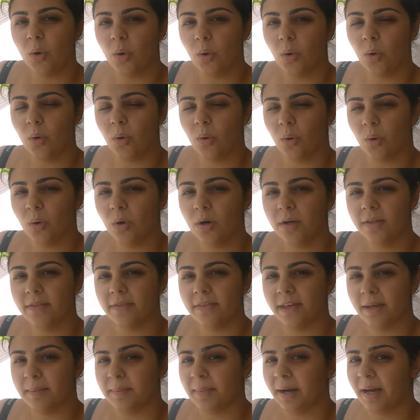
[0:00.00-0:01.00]
or
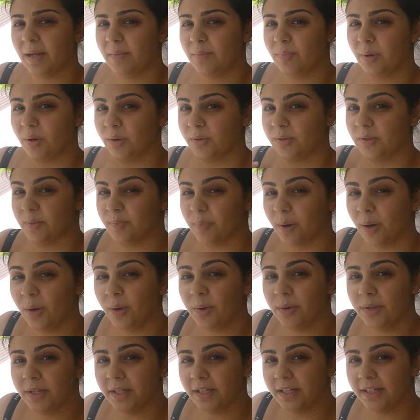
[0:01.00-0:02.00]
they might
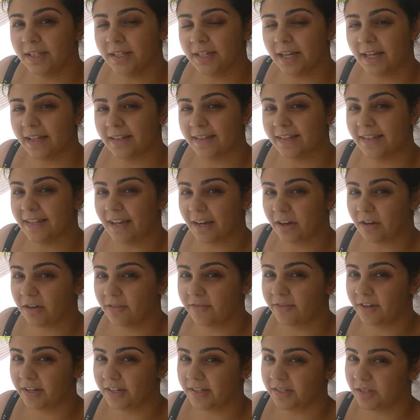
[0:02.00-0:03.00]
postpone it and
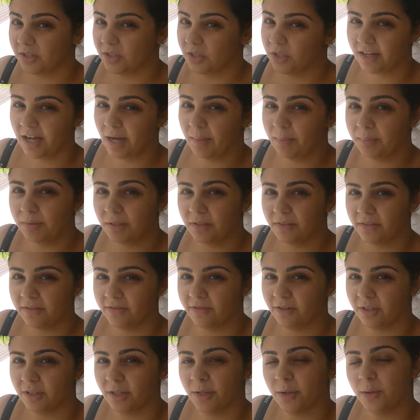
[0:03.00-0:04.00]
sacrifice a couple of the
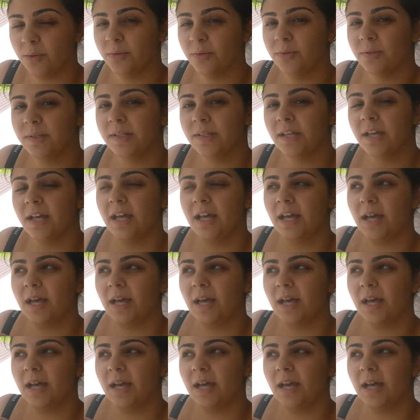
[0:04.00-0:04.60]
follicles,